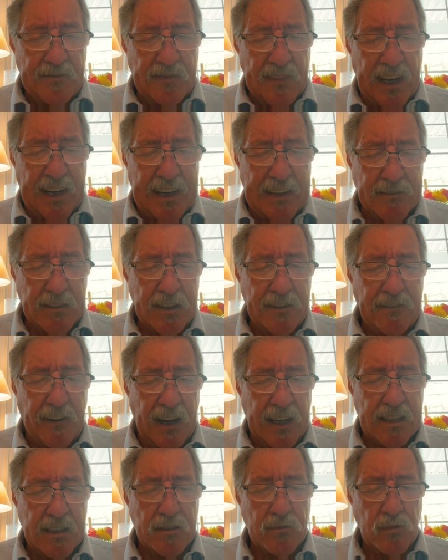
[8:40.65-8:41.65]
Heavenly
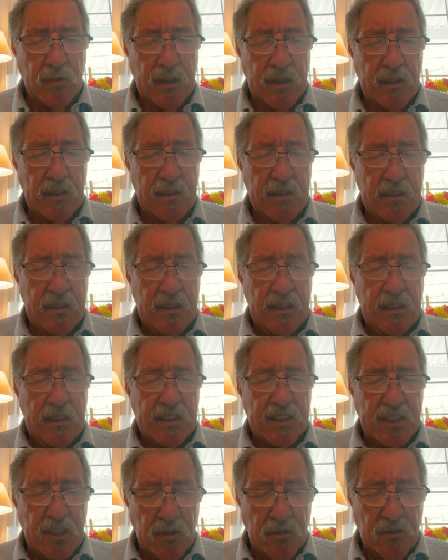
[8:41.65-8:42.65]
Father, we're
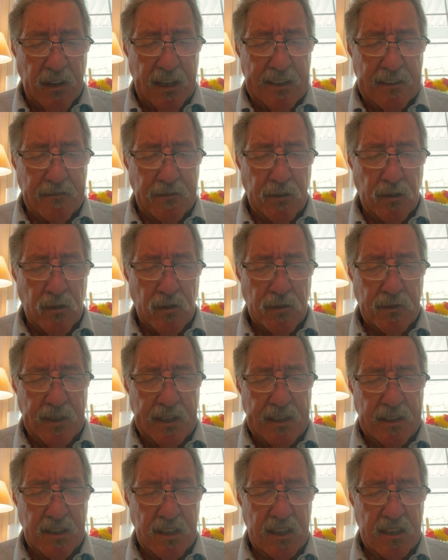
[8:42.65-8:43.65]
so grateful
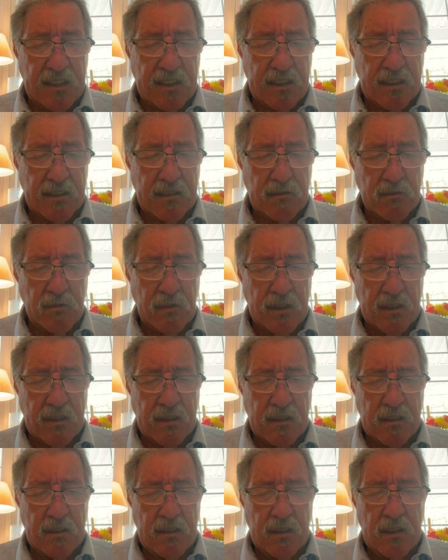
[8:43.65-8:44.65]
that Jesus
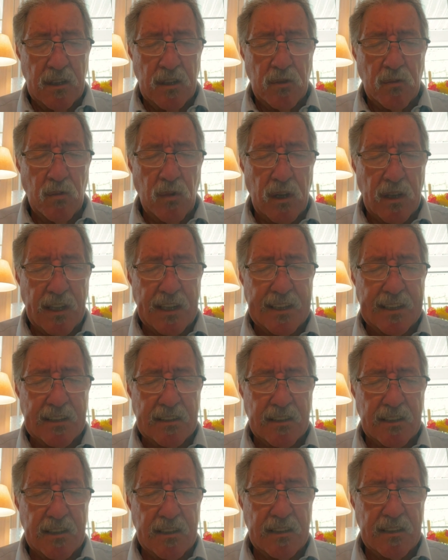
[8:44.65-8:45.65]
was willing
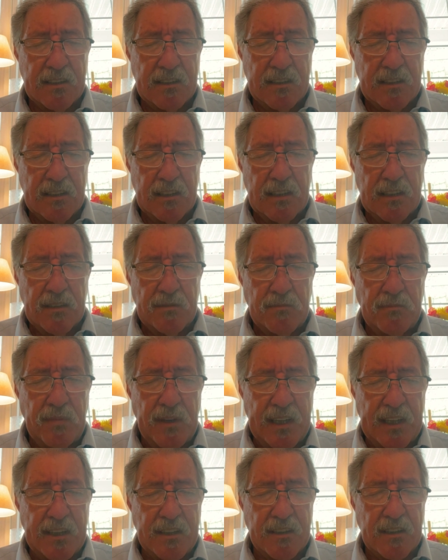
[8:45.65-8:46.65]
to
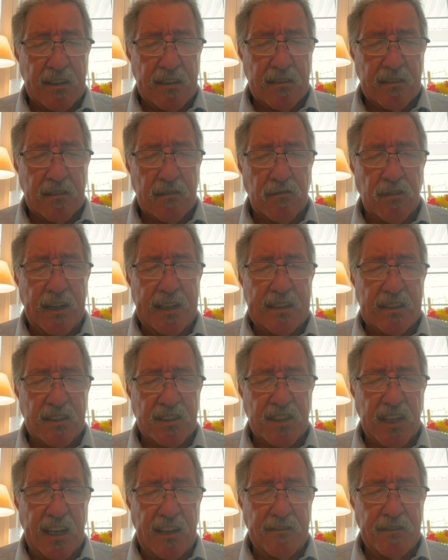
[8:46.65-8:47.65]
be the great
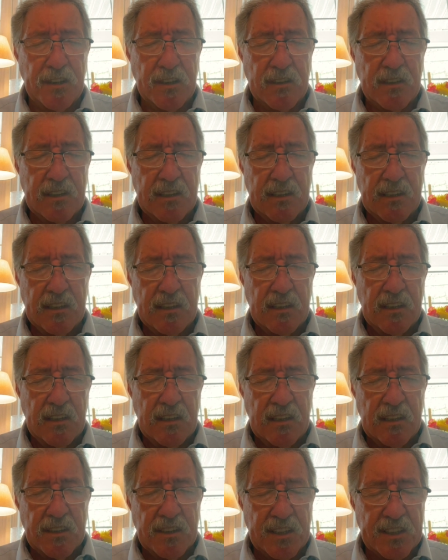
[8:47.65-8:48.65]
Savior,
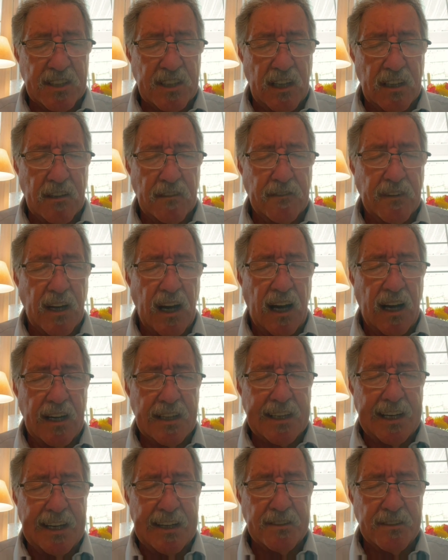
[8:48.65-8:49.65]
the Son of
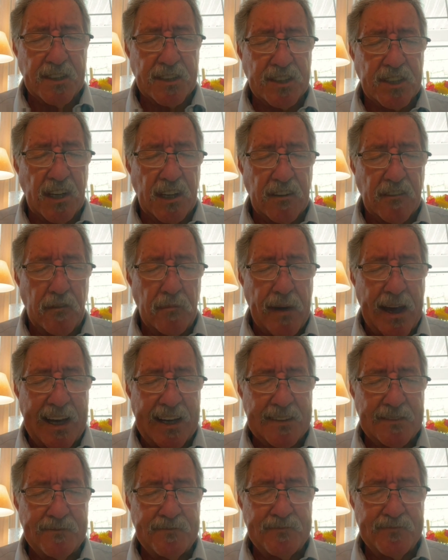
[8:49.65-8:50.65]
God and the Son of
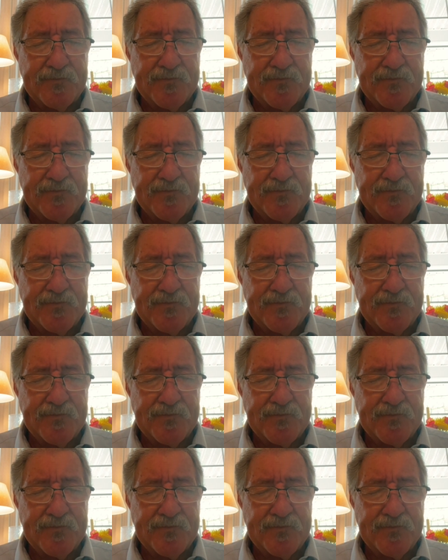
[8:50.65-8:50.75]
Man.